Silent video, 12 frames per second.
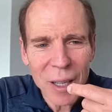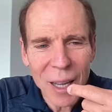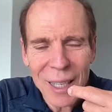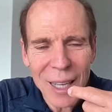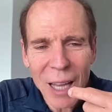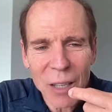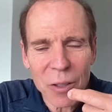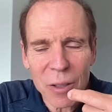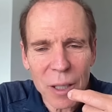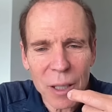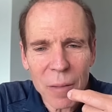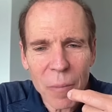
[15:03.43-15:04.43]
like
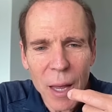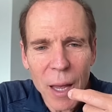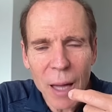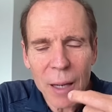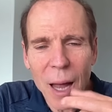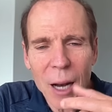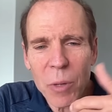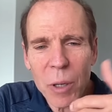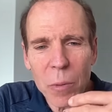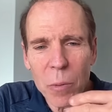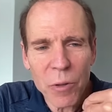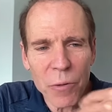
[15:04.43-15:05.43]
gasoline, and a lot of
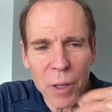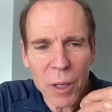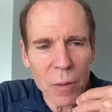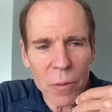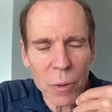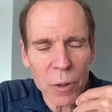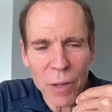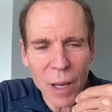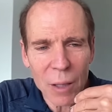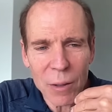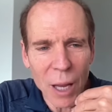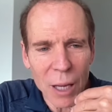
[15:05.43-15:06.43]
people would yeah. feel it would say
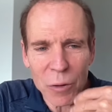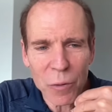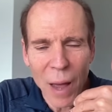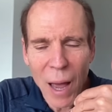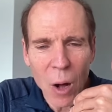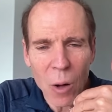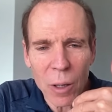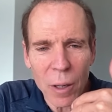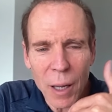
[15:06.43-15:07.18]
it tastes foul